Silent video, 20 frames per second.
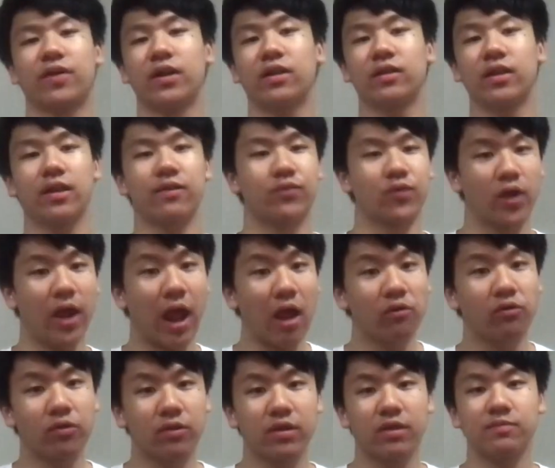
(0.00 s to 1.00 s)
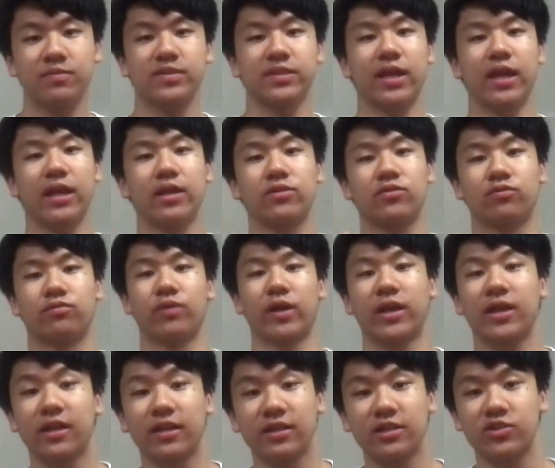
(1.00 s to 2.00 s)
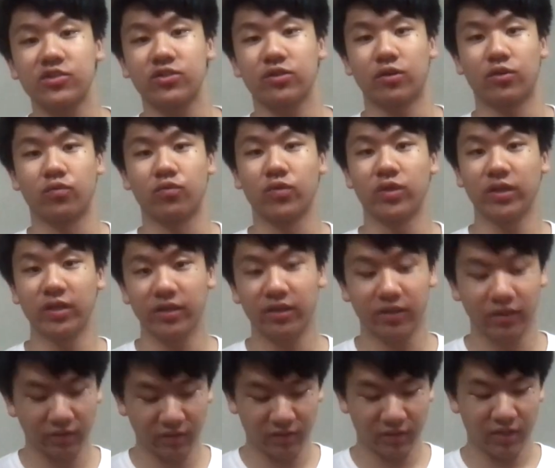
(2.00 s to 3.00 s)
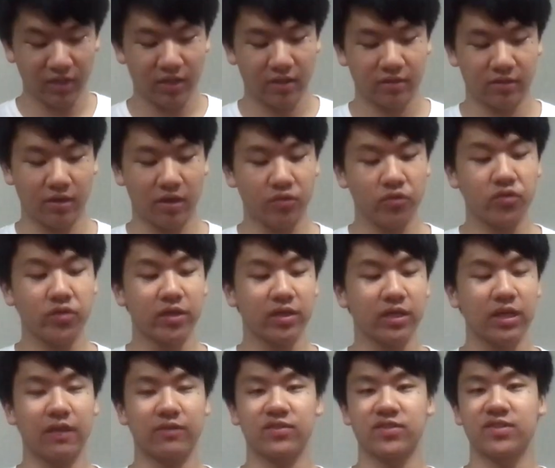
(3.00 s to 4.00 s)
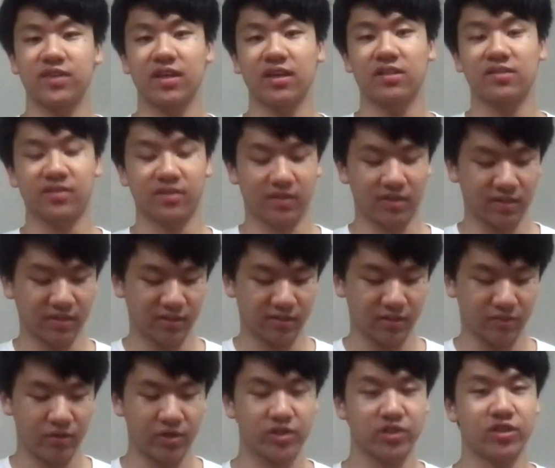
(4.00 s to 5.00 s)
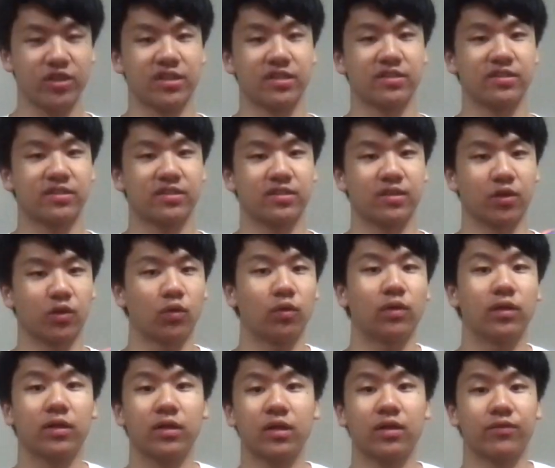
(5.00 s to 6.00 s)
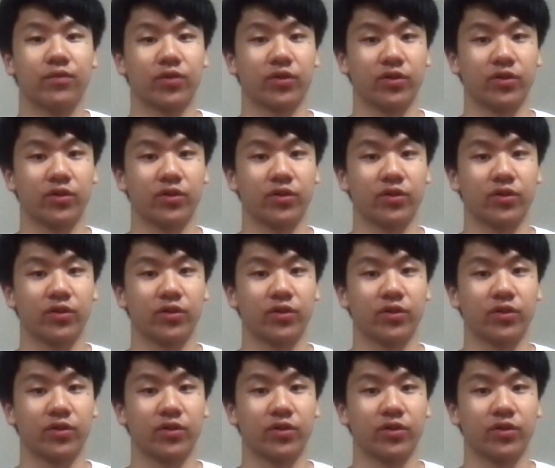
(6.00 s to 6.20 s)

finally, if your algorithms and your recognition are really good, the other thing you have to take into consideration is the quality of your